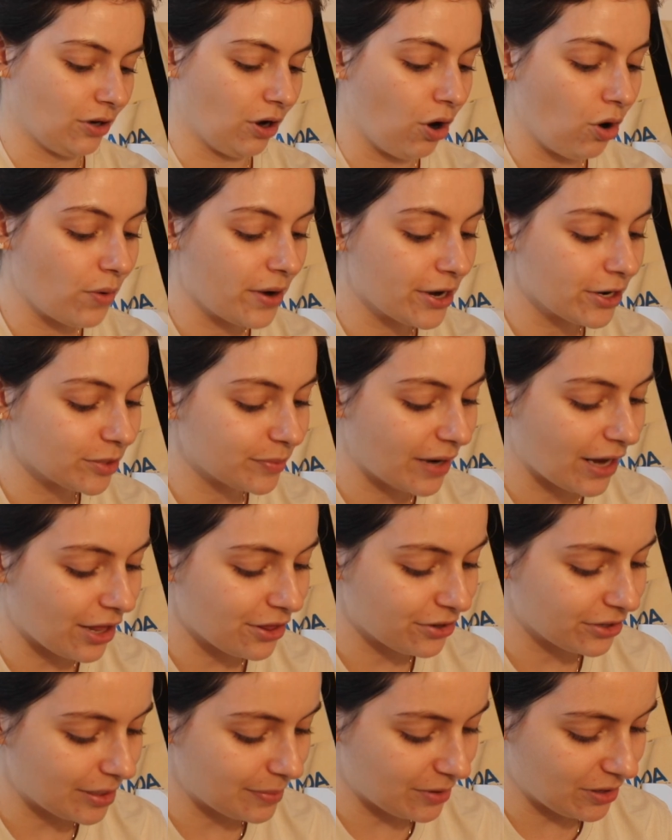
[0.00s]
Oh, here's my
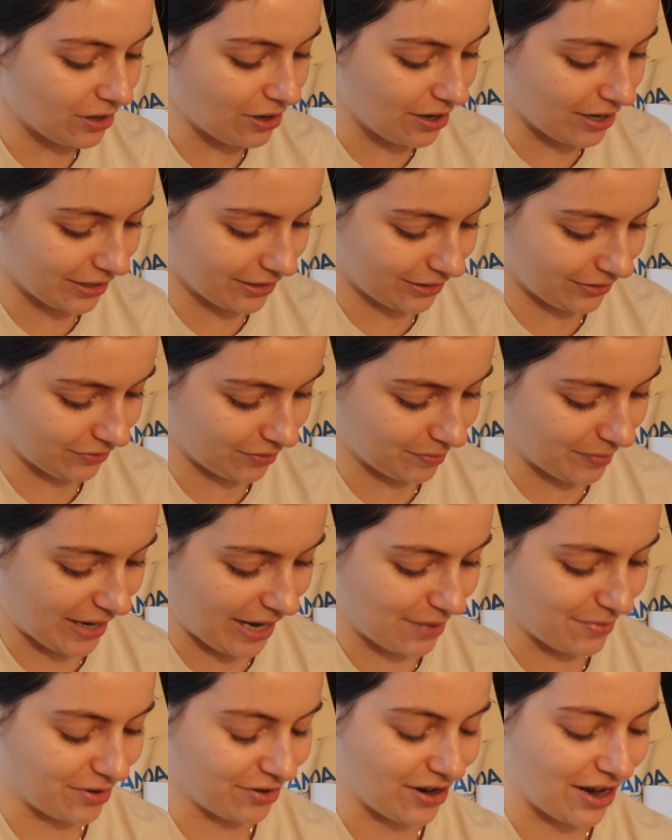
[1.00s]
other lip gloss from
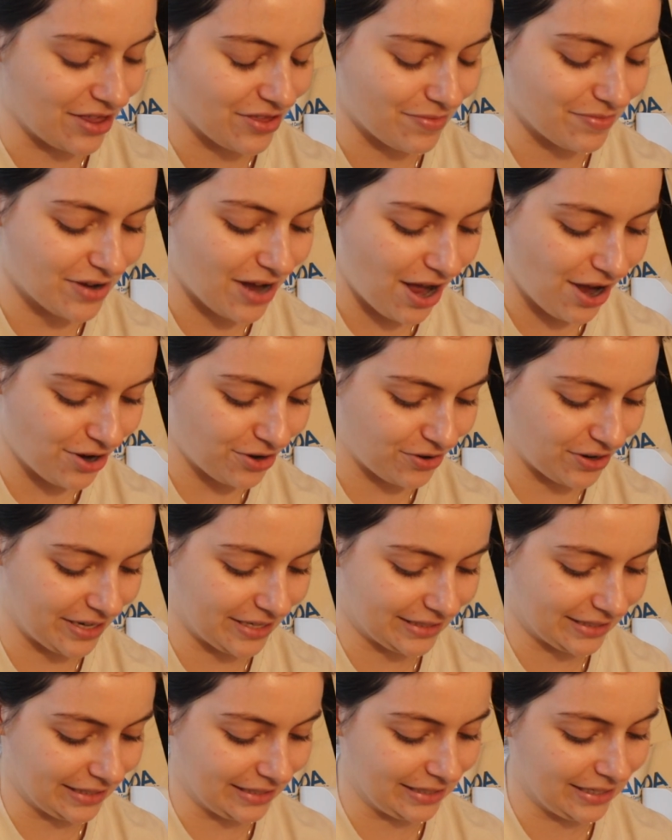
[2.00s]
Pat McGrath. I'm not
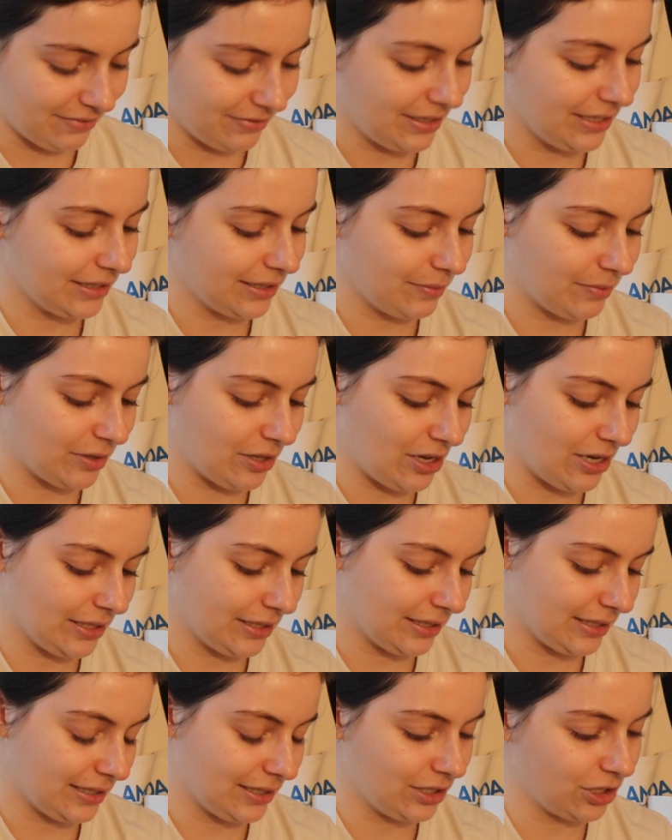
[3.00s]
crazy. This lip gloss
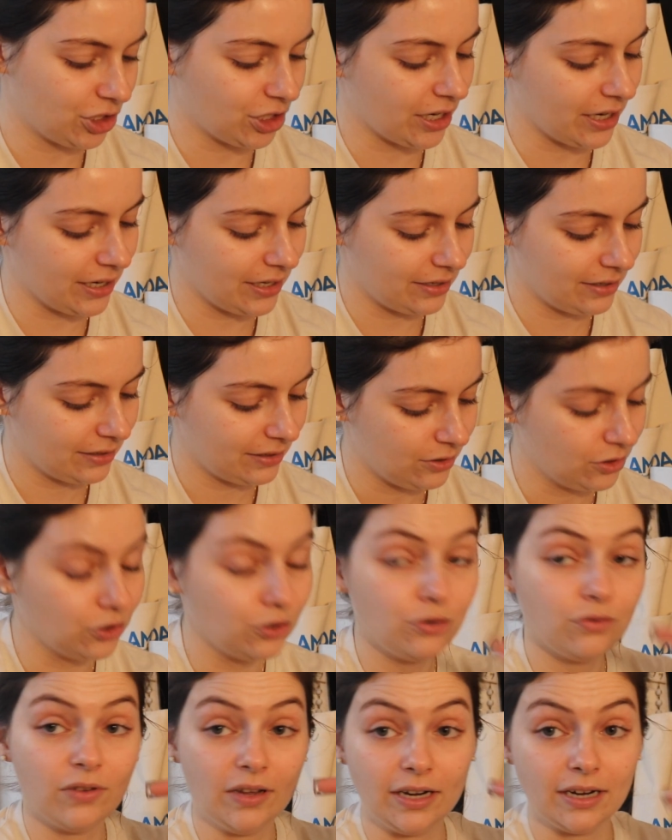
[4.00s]
is in the shade
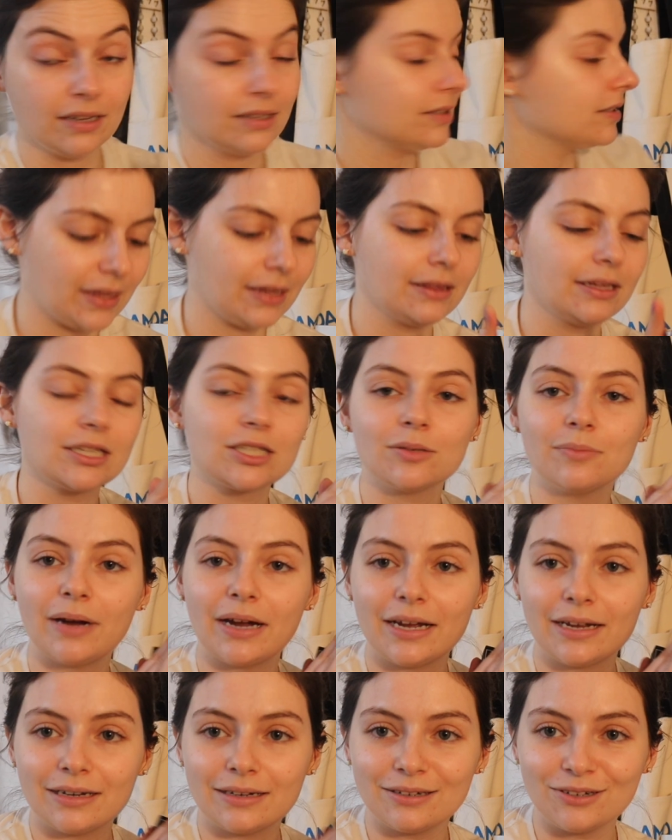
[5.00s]
Nude Venus. These are
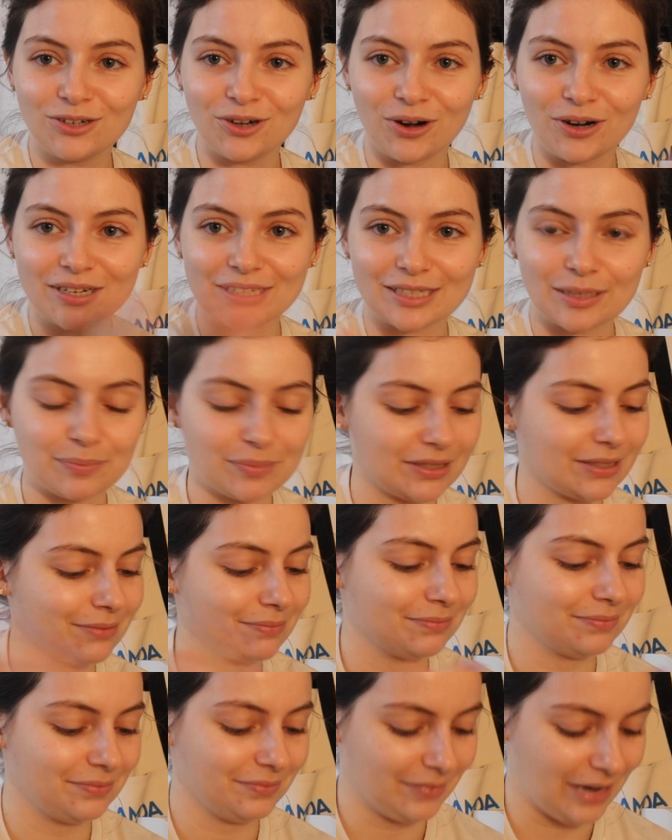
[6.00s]
my NARS lips.
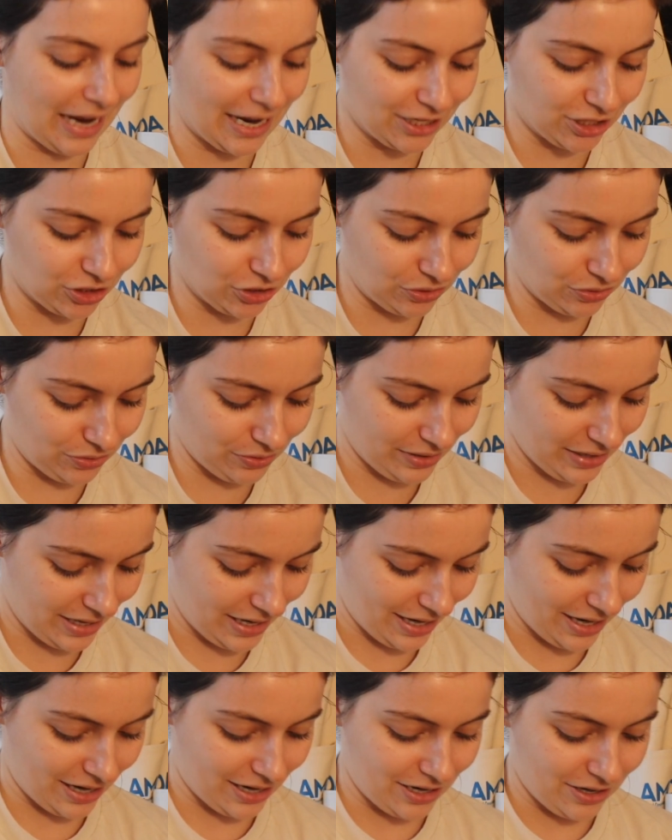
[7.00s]
I do
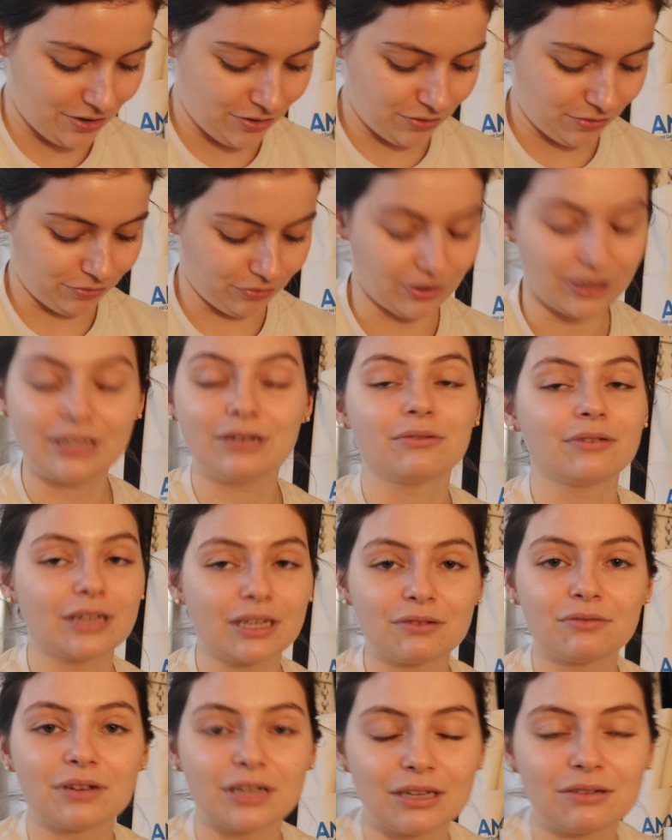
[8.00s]
really
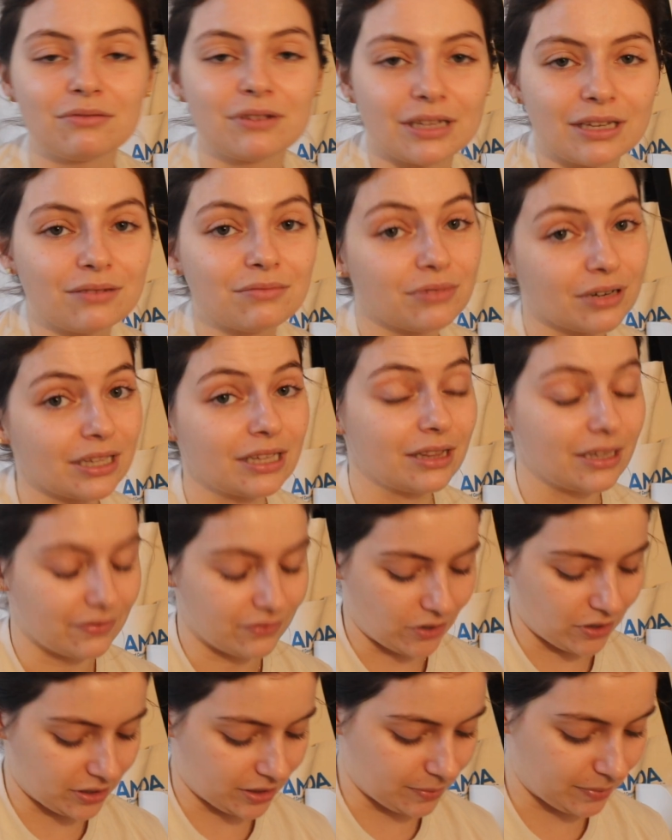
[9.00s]

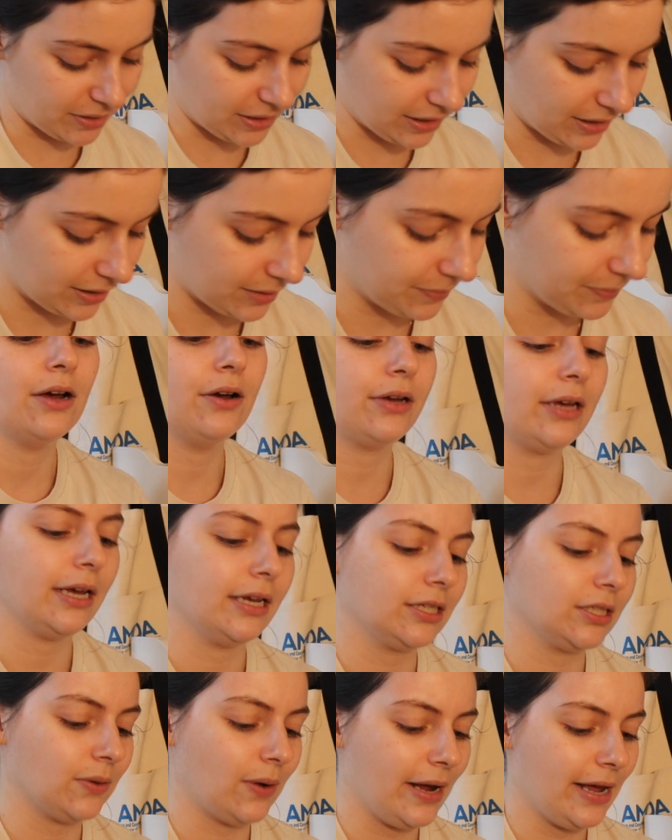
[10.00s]
love NARS lipsticks.
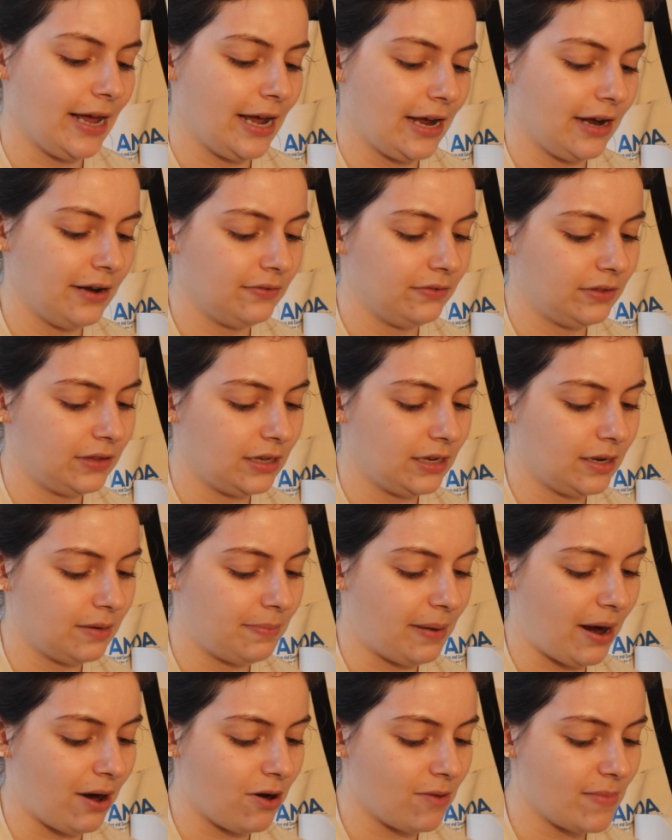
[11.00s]
Okay, so I have the
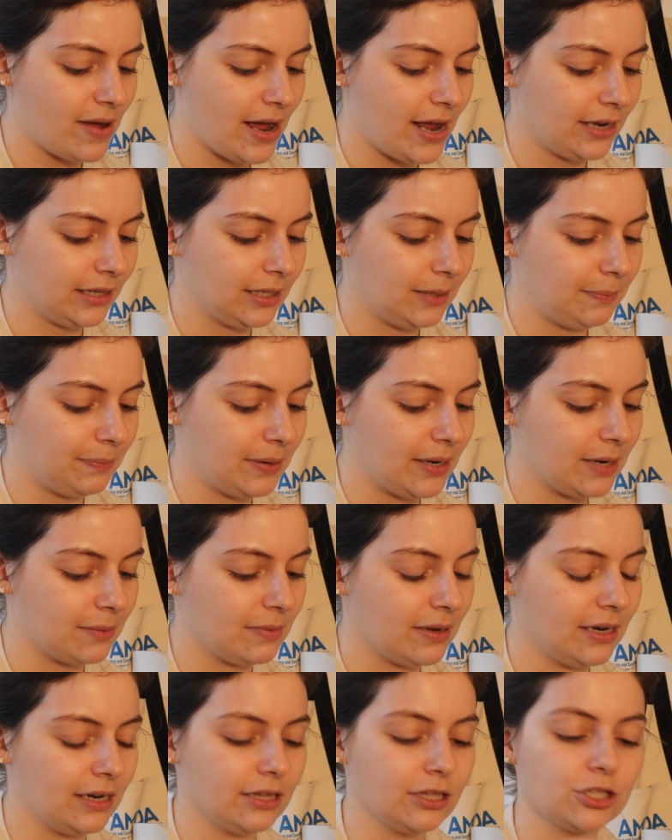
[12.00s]
Power Matte Lip
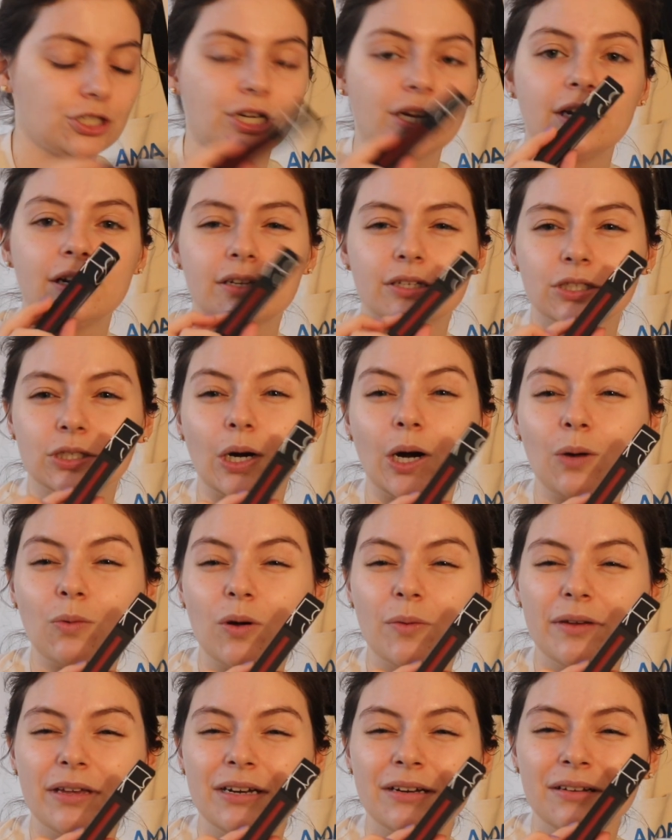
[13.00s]
Pigment in the shade Star
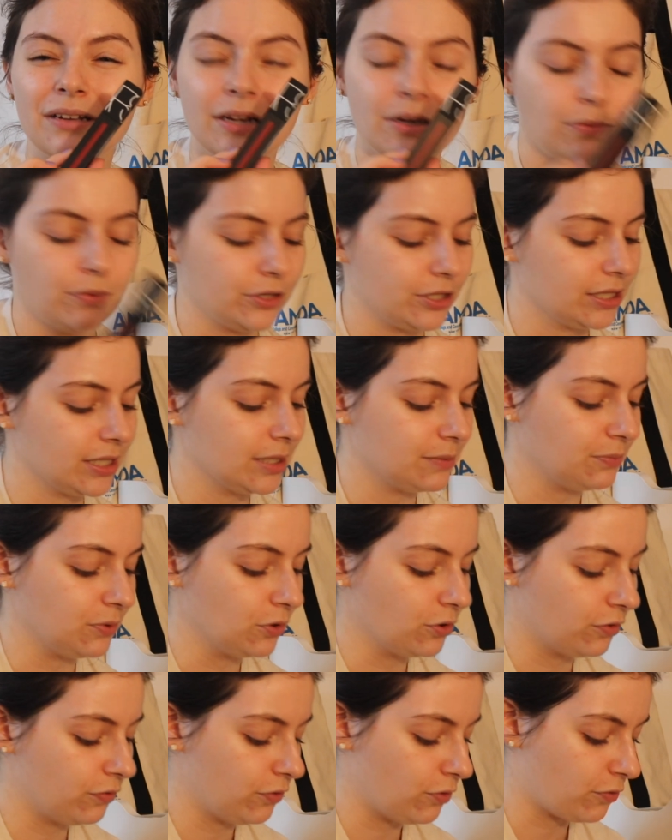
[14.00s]
Woman, which is this
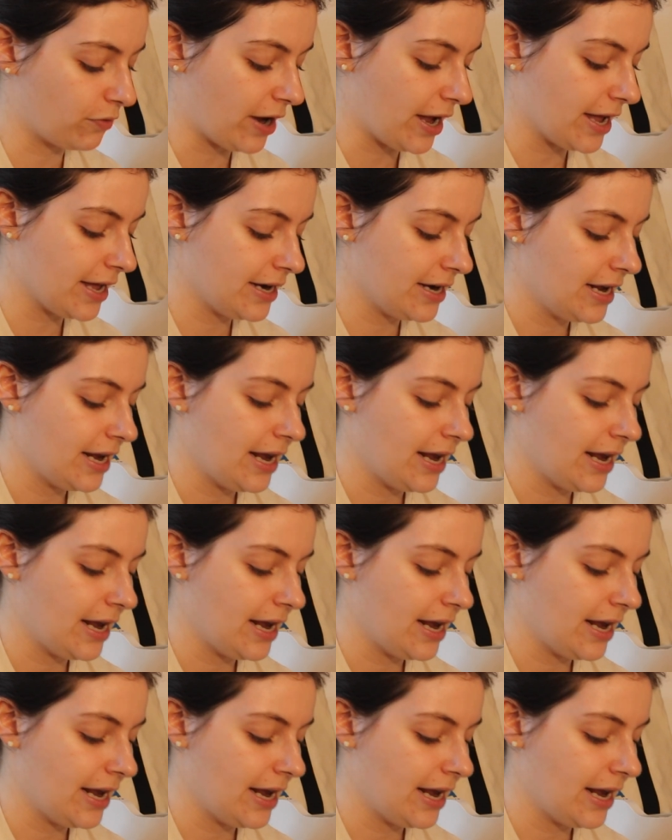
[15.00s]
beautiful red,